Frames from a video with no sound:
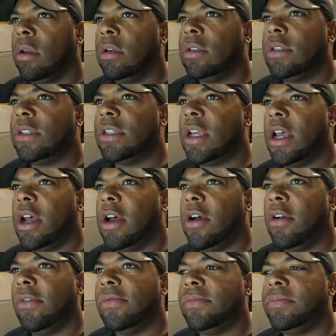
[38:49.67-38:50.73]

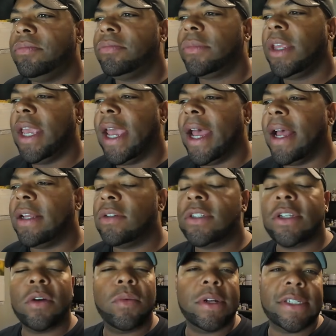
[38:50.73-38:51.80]
So, yeah.
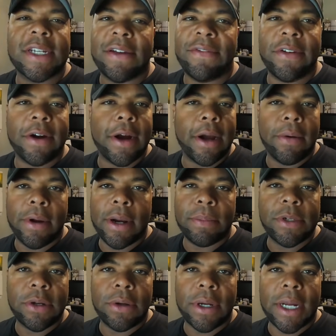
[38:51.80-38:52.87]
So once I figure out what I'm
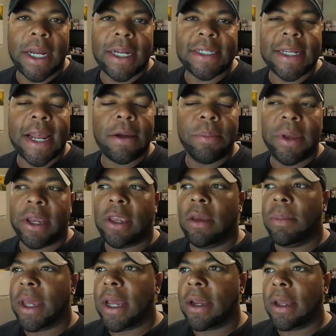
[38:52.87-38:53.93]
doing, guys, I'll pick you
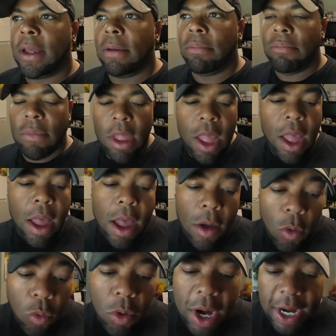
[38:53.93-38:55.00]
back up.
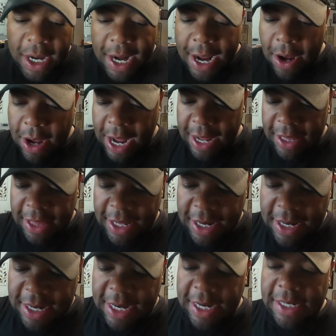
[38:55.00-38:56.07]
Right now, I
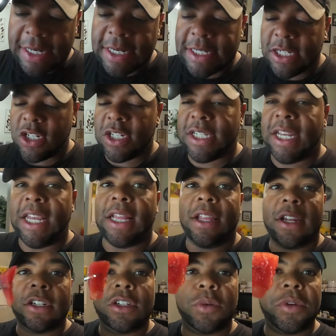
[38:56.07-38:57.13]
think I need to just eat
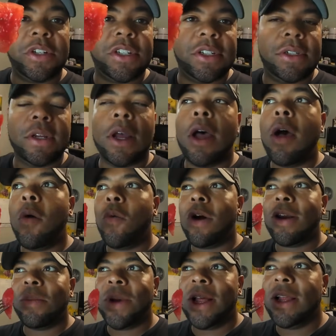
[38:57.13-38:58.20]
lunch, which is
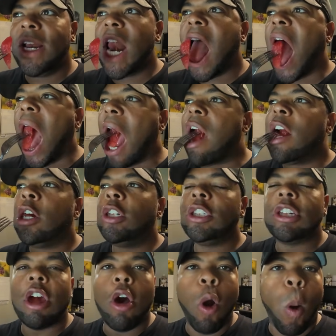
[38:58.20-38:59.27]
watermelon.
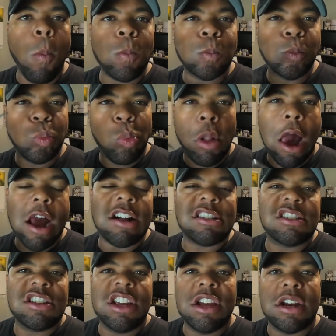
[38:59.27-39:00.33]
So, I'll
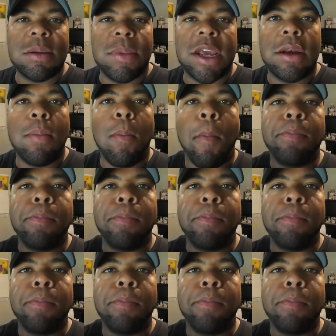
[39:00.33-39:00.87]
see you in a bit.